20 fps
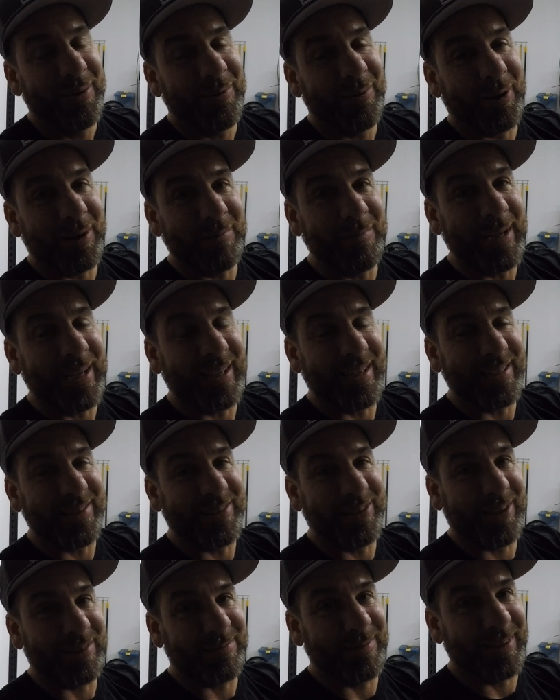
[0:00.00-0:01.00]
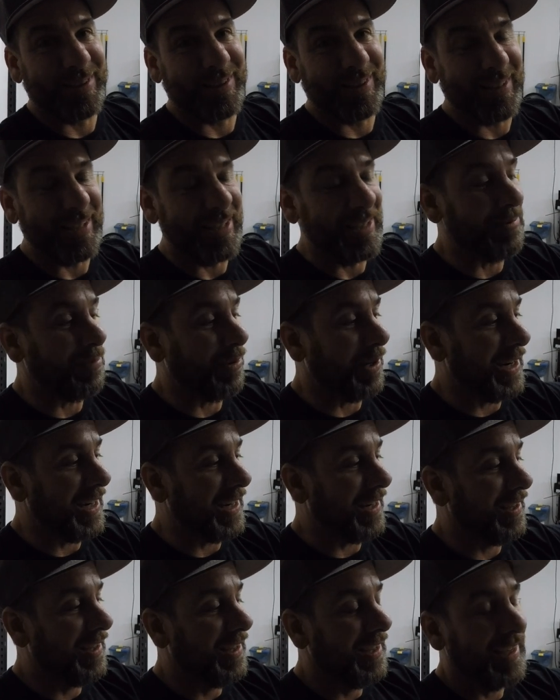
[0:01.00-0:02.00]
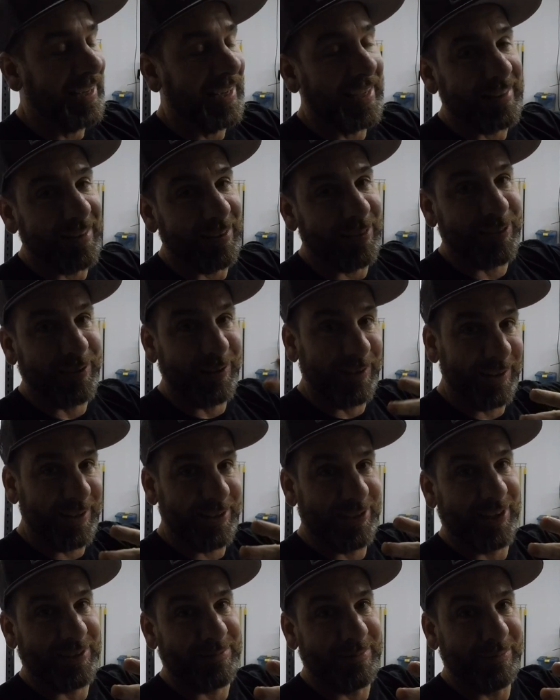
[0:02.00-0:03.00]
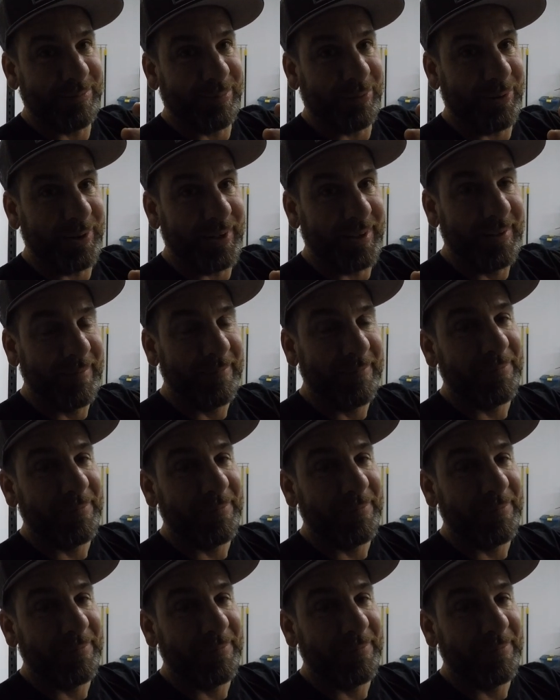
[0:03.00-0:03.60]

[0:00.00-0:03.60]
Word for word: We're going to make an adjustment to the e-brake at the third adjustment point.